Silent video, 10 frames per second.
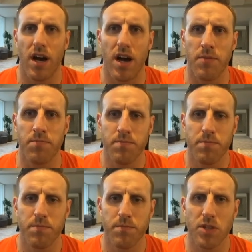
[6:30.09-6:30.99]
I
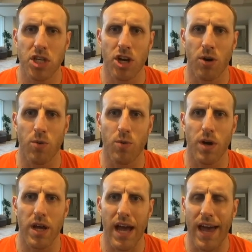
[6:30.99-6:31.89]

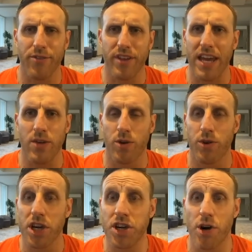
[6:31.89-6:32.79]
don't think anyone
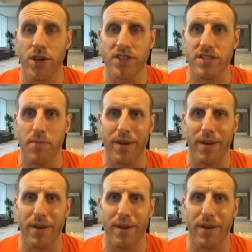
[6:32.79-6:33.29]
really noticed it,